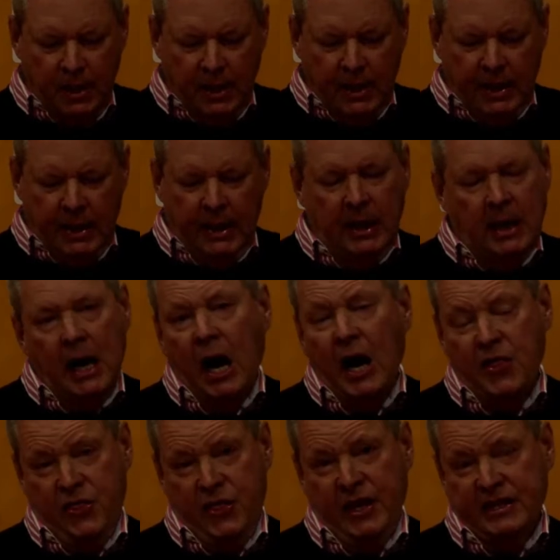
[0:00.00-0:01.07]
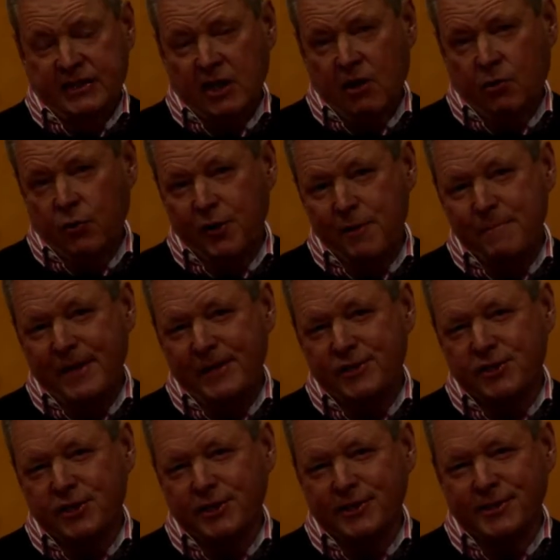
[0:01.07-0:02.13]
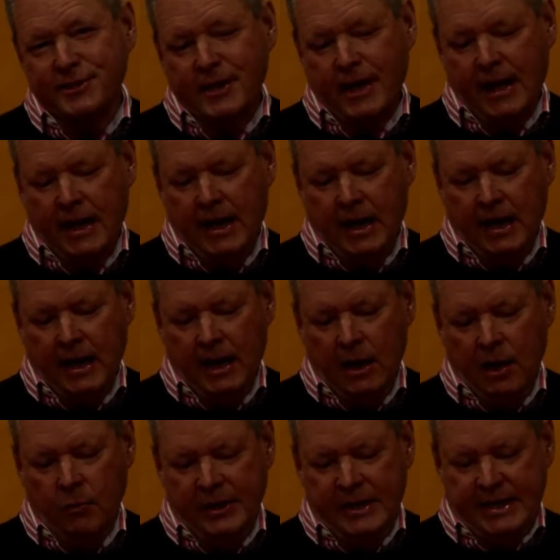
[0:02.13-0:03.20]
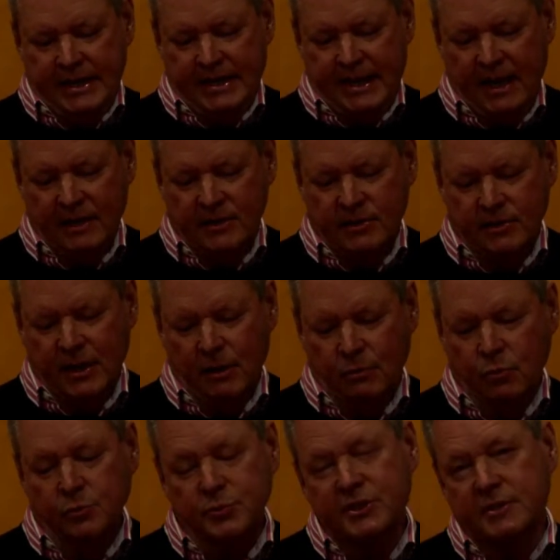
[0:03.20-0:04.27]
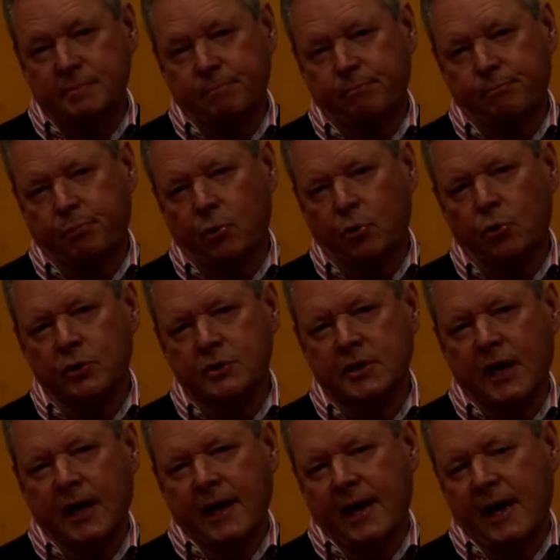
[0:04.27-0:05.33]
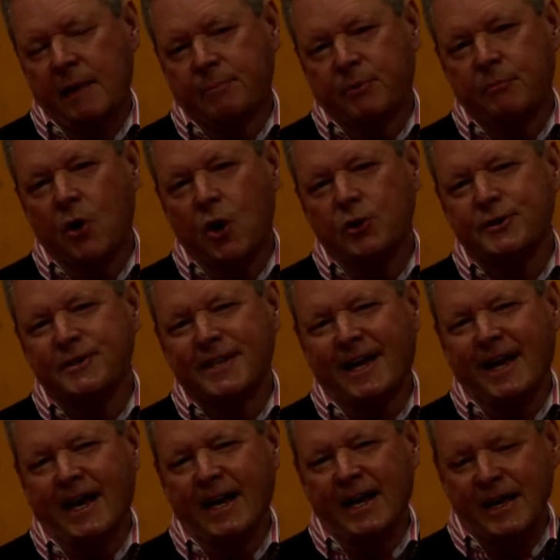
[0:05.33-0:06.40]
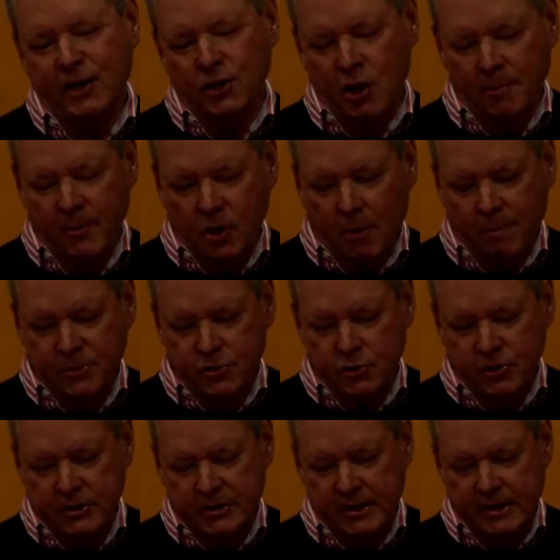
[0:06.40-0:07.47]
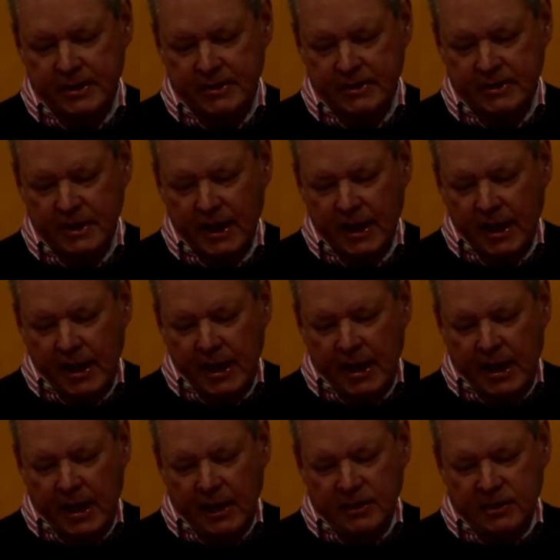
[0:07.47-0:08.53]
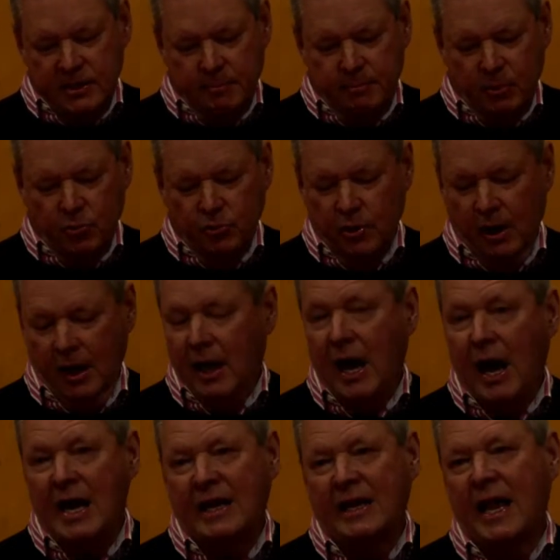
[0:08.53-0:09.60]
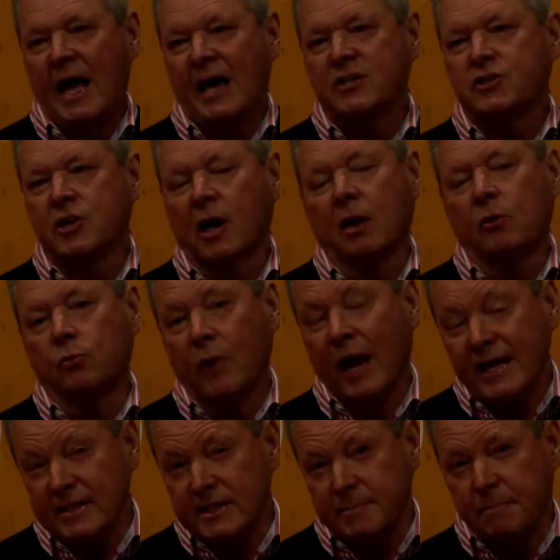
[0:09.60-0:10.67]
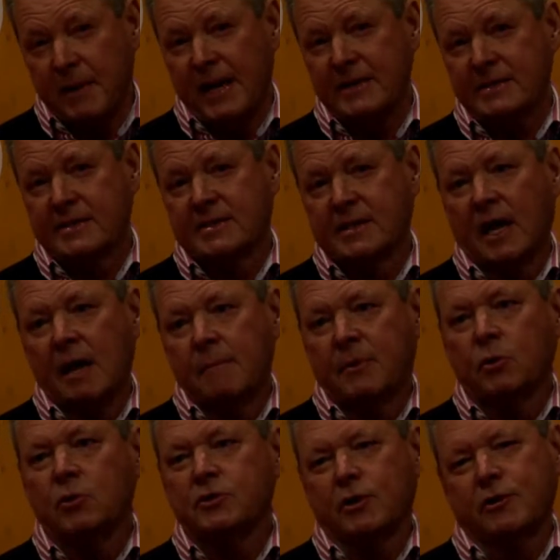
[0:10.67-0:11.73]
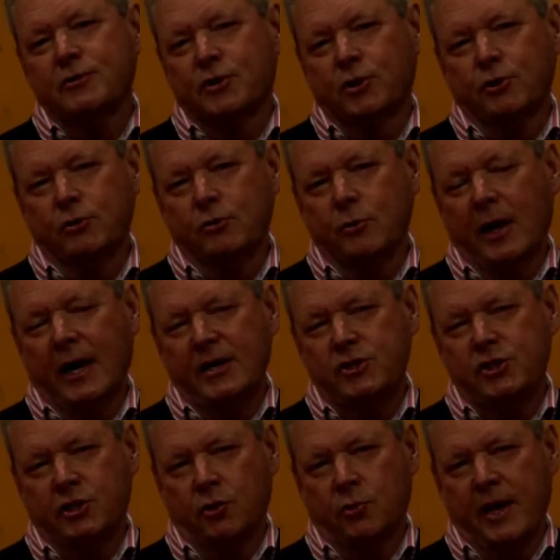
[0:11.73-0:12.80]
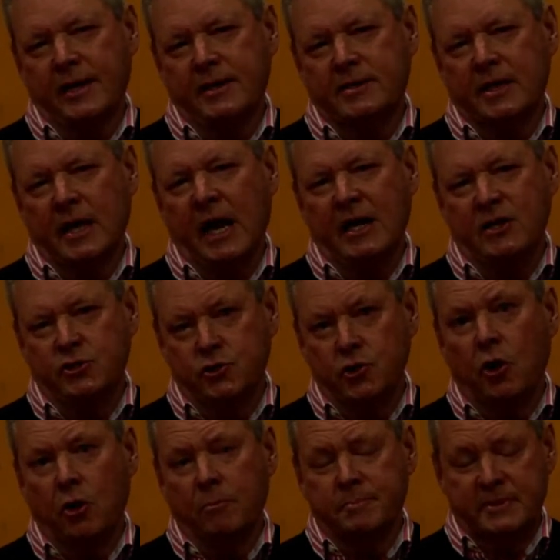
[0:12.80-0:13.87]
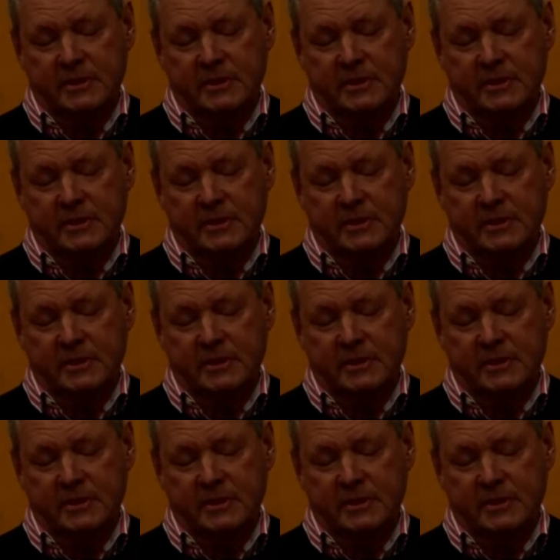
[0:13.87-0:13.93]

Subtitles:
I think, as I already mentioned, we need a council that will support and promote economic opportunities and to build a larger rates base, but also to generate jobs